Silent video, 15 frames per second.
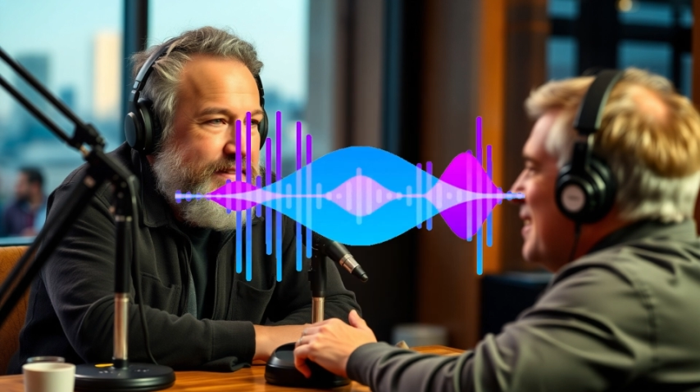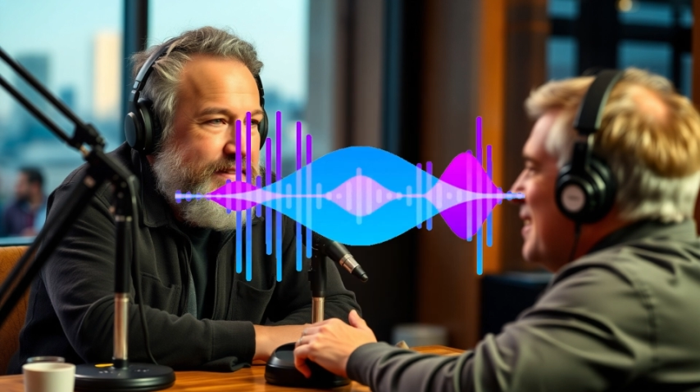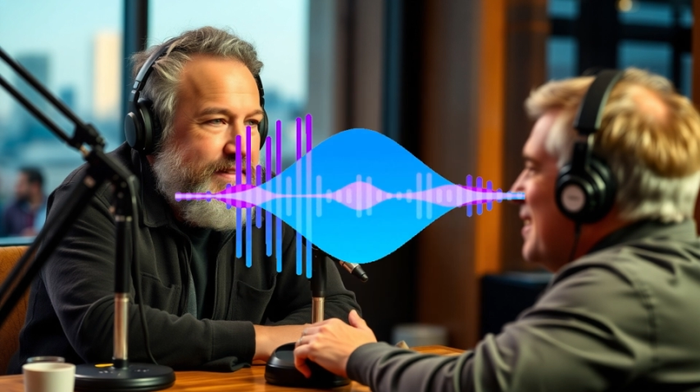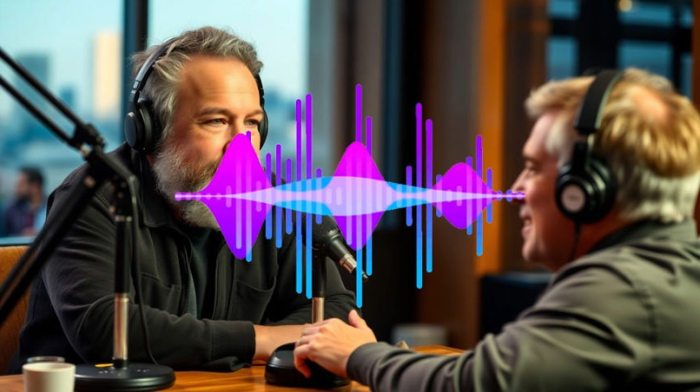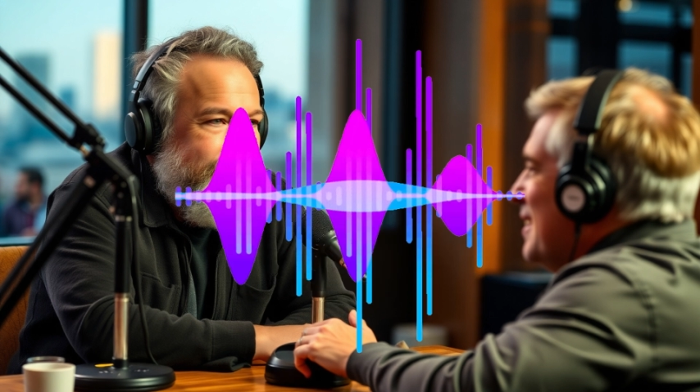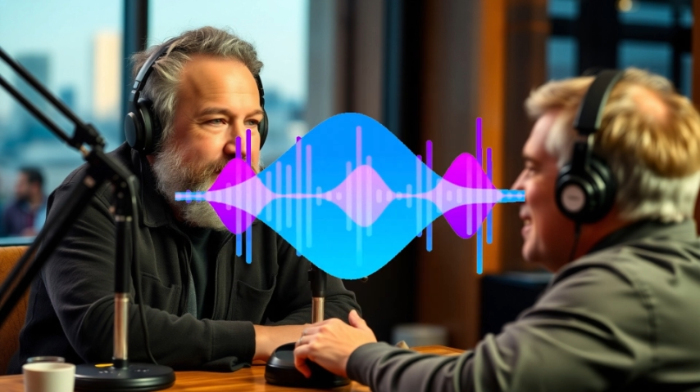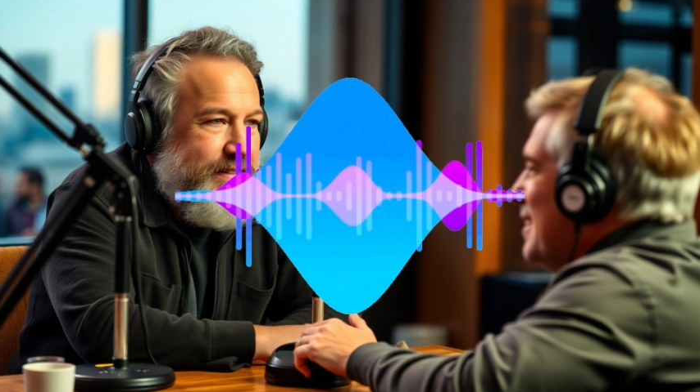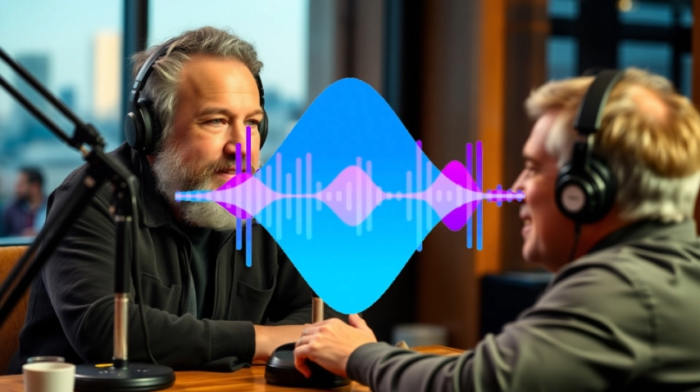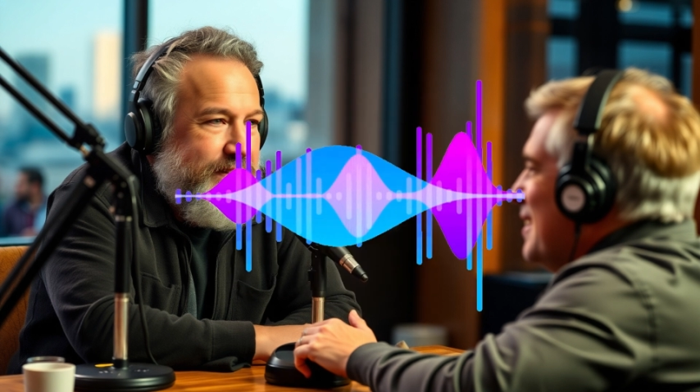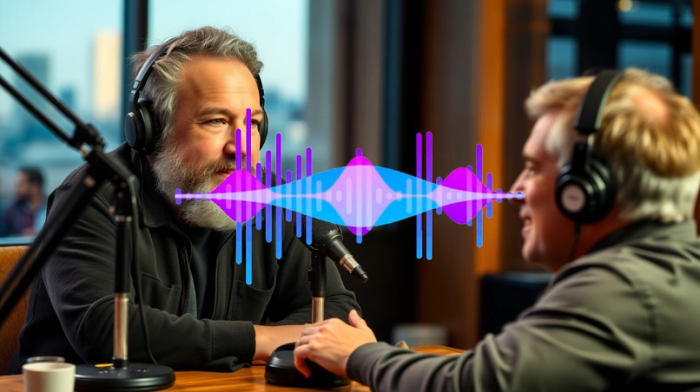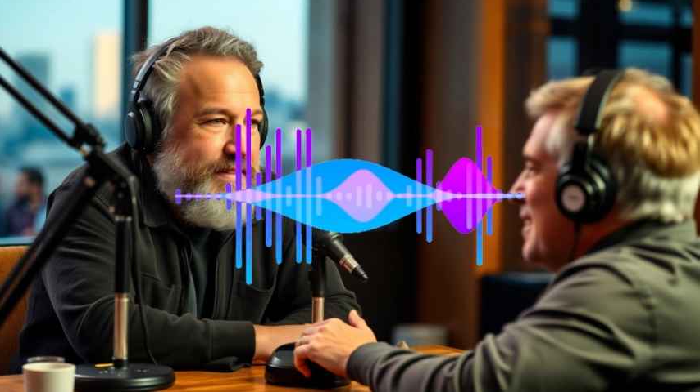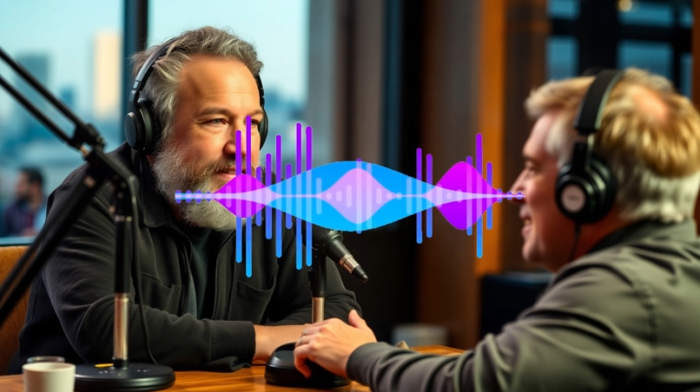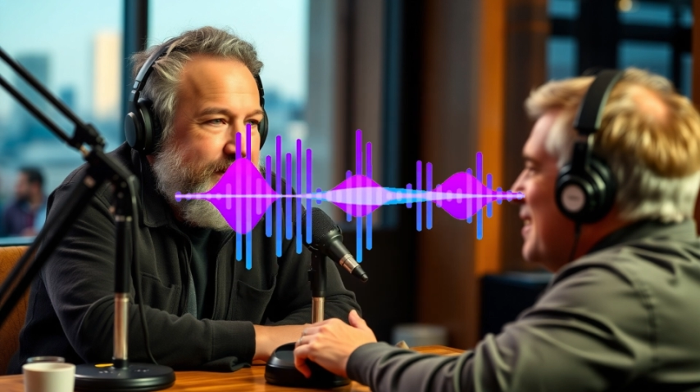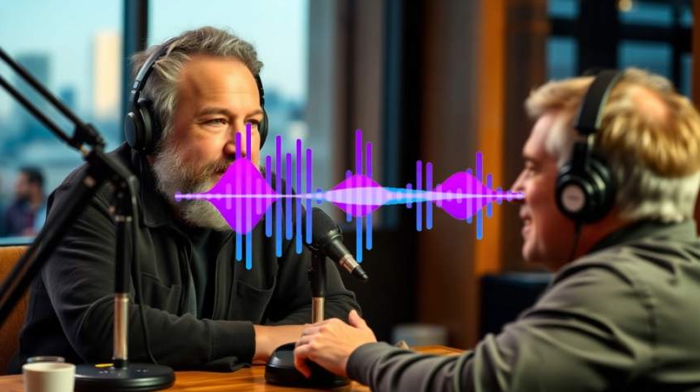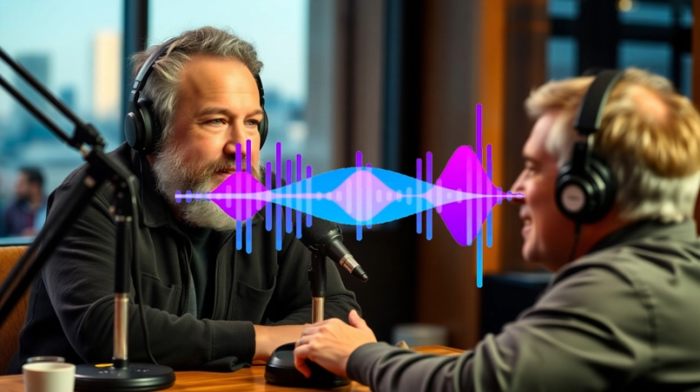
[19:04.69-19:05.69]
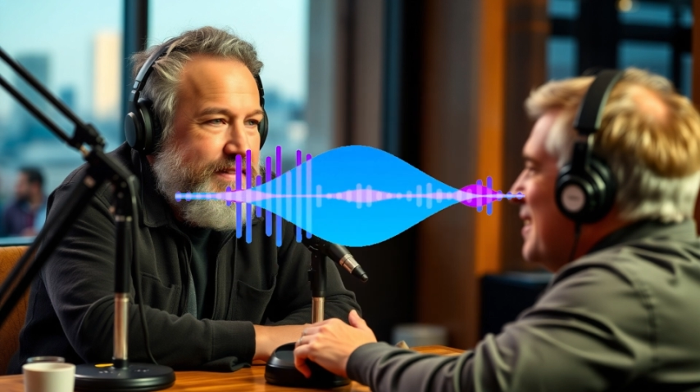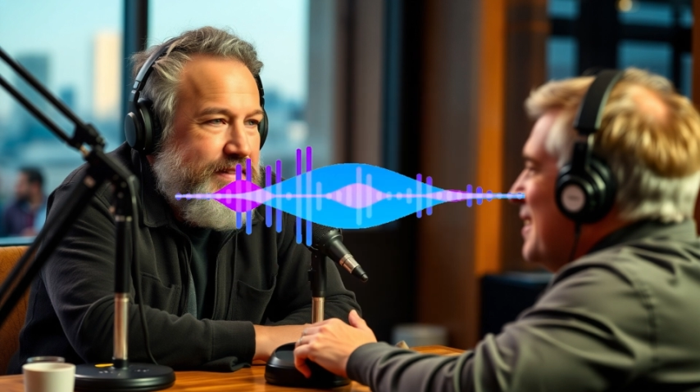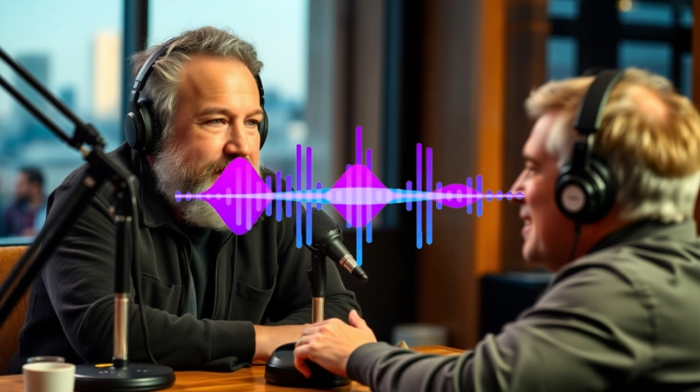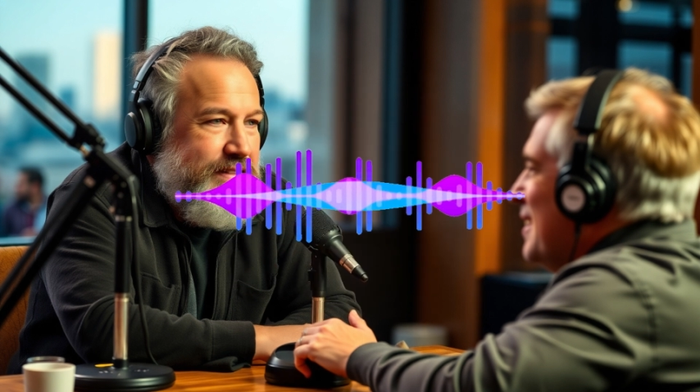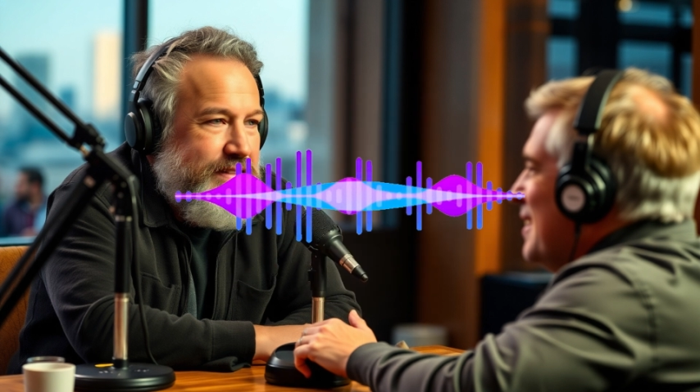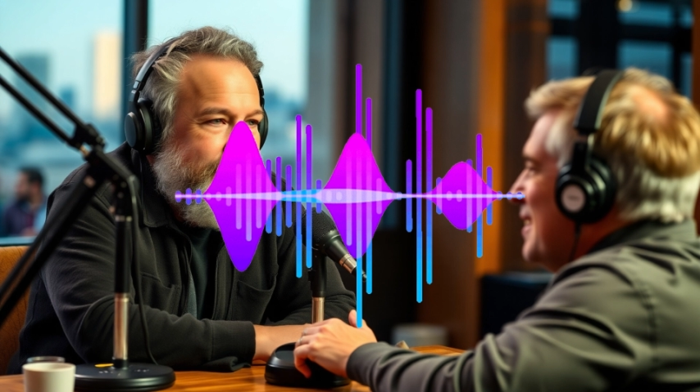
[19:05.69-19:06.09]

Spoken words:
look at your weaknesses,